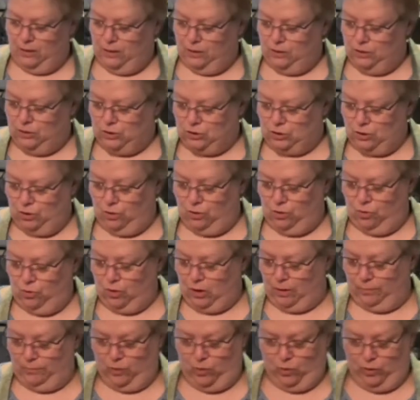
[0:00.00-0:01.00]
So
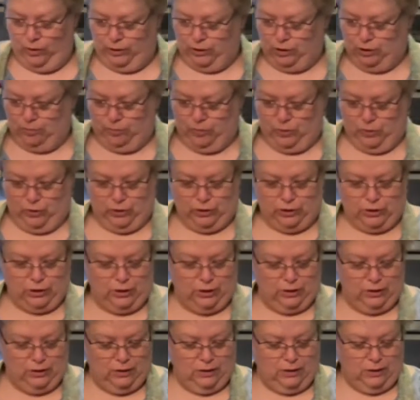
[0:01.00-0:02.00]
I'm going to put
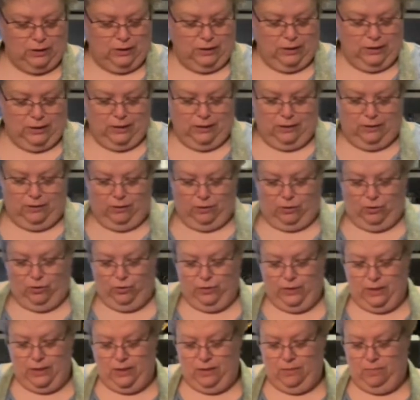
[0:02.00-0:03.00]
the
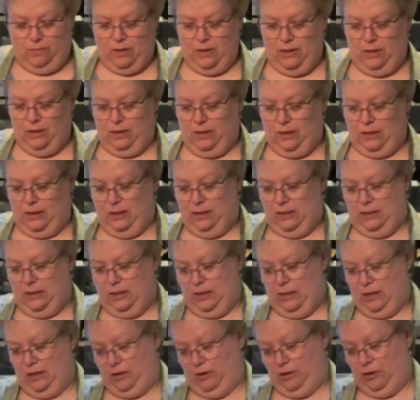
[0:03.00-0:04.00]
cream in
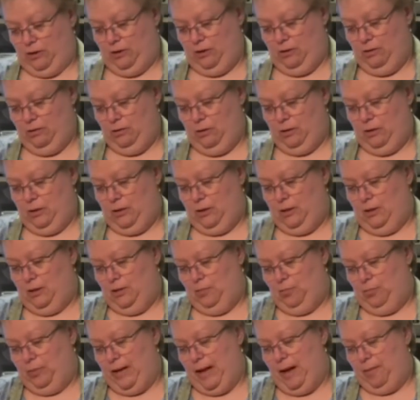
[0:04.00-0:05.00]
here,
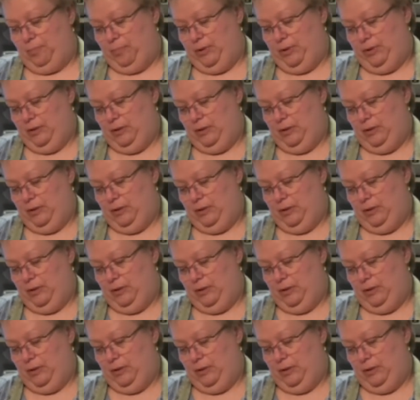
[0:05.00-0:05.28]
plop,